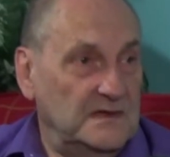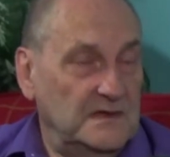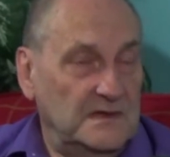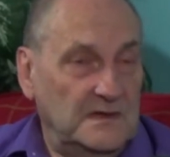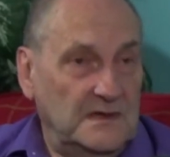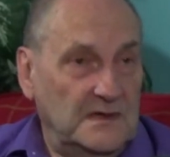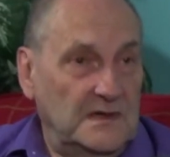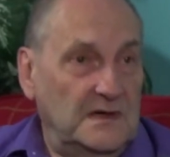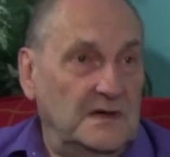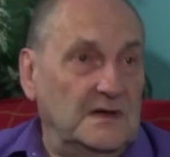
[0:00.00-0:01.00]
Yeah.
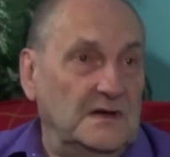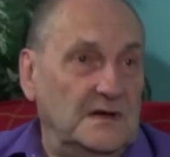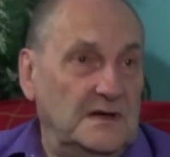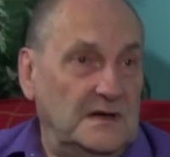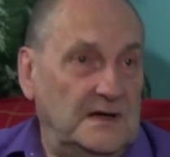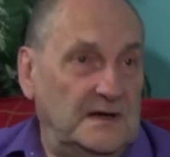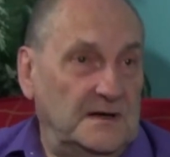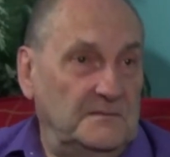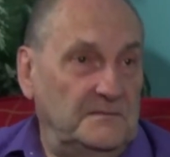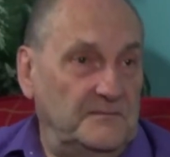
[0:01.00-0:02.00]

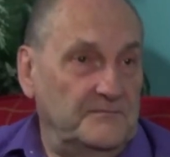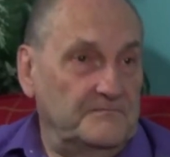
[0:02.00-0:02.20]
Um,